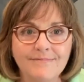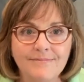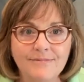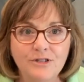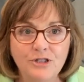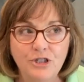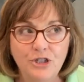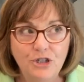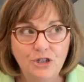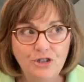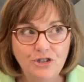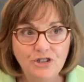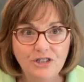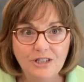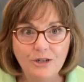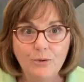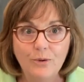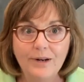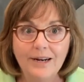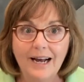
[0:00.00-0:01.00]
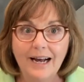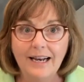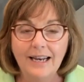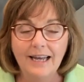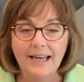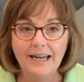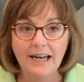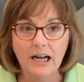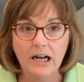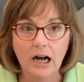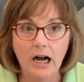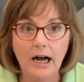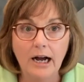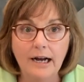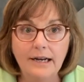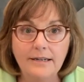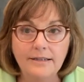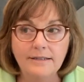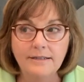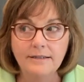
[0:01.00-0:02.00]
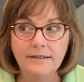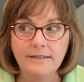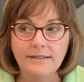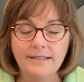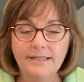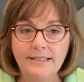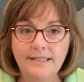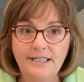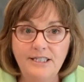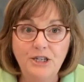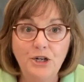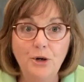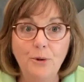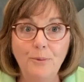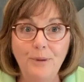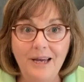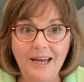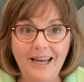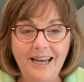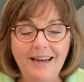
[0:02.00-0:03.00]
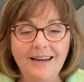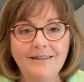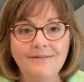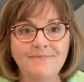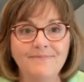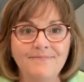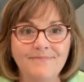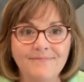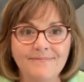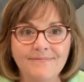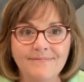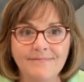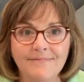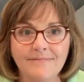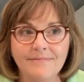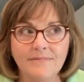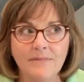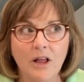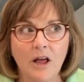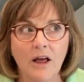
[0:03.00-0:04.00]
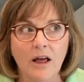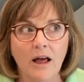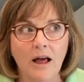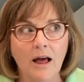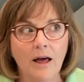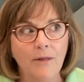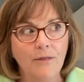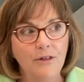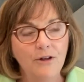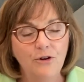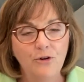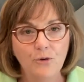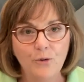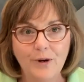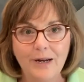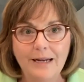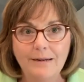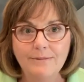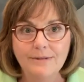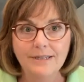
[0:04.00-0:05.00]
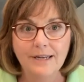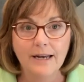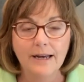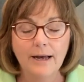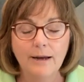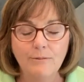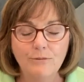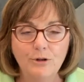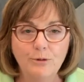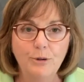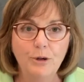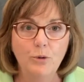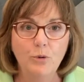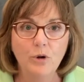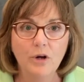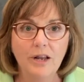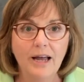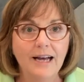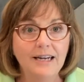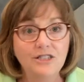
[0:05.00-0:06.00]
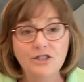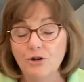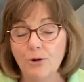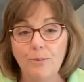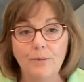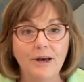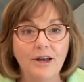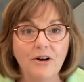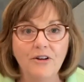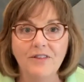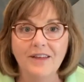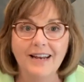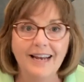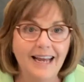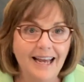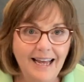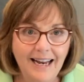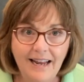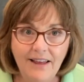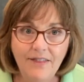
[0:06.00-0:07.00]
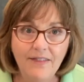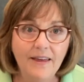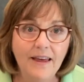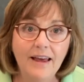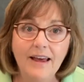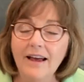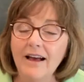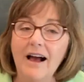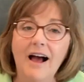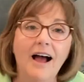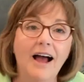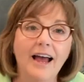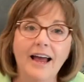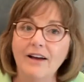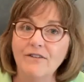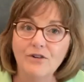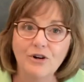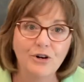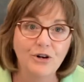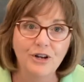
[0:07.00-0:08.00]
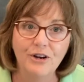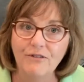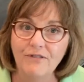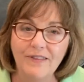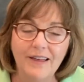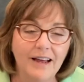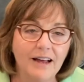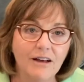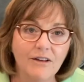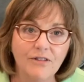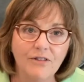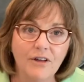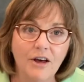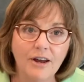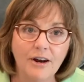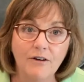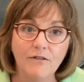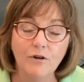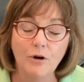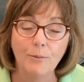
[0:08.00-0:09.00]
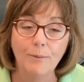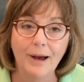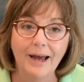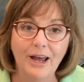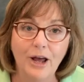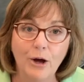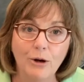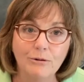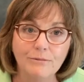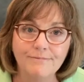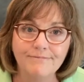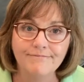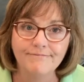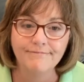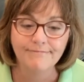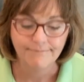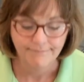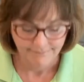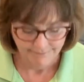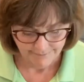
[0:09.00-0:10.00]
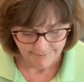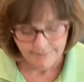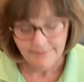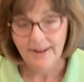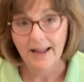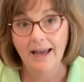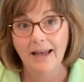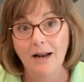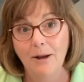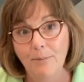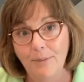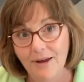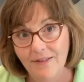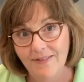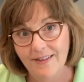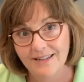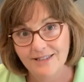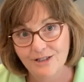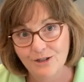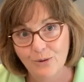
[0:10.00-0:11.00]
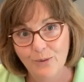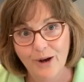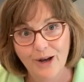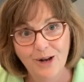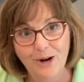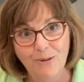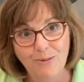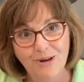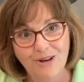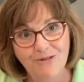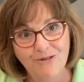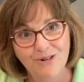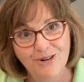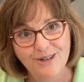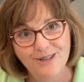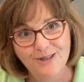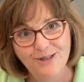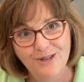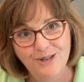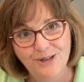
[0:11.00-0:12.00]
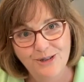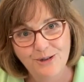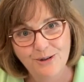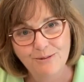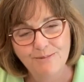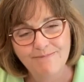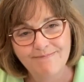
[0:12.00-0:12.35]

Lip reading: Usually when I let God steer me, the dreams that come to be realized are better than anything I ever could have thought of on my own. And I bet that's the way it'll be for you too.